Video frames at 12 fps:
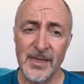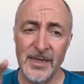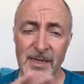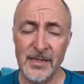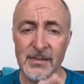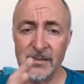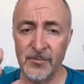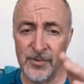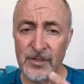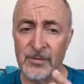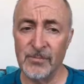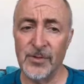in the
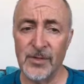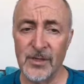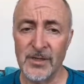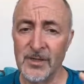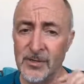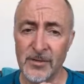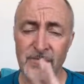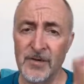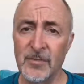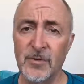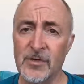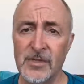written book, I didn't do it in the
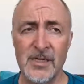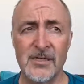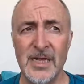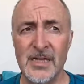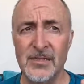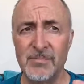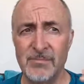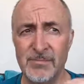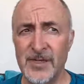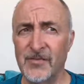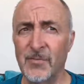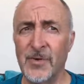verbal because that's, that's a
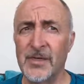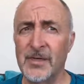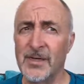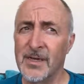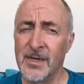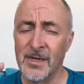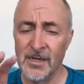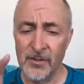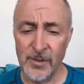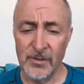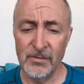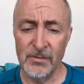different one. In the
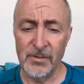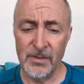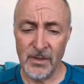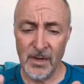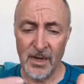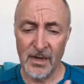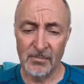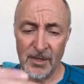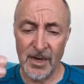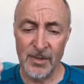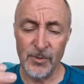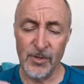written um,
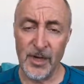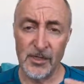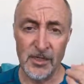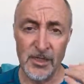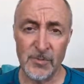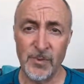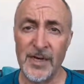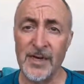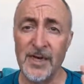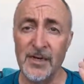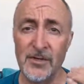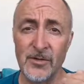guidebook, I actually explain
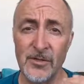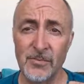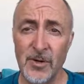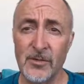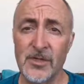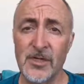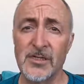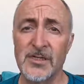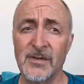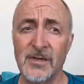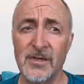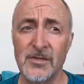how to do the
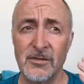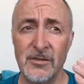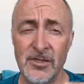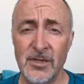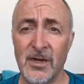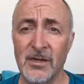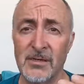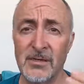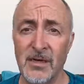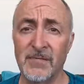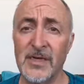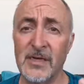process so you start
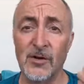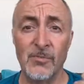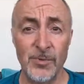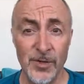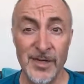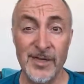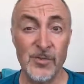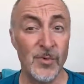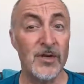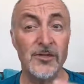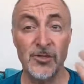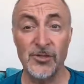loving your body as
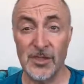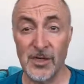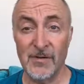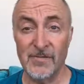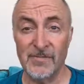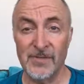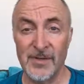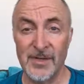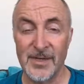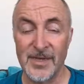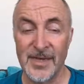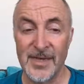well as yourself.
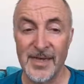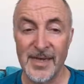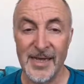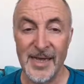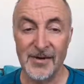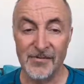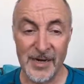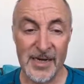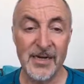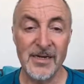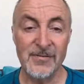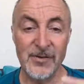And
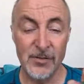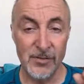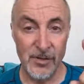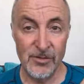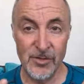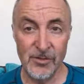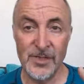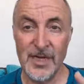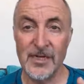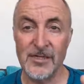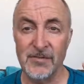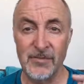frankly, if you do those two
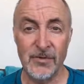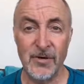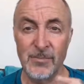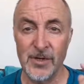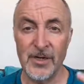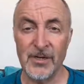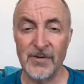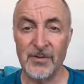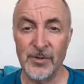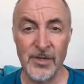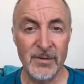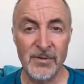things, and if you've got body, if you have
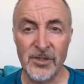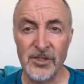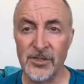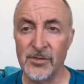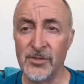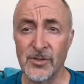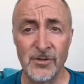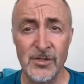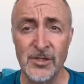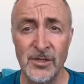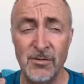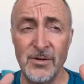body image issues, or you
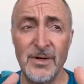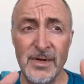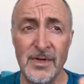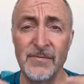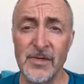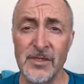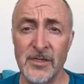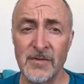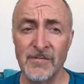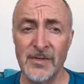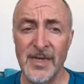just don't know how to love yourself,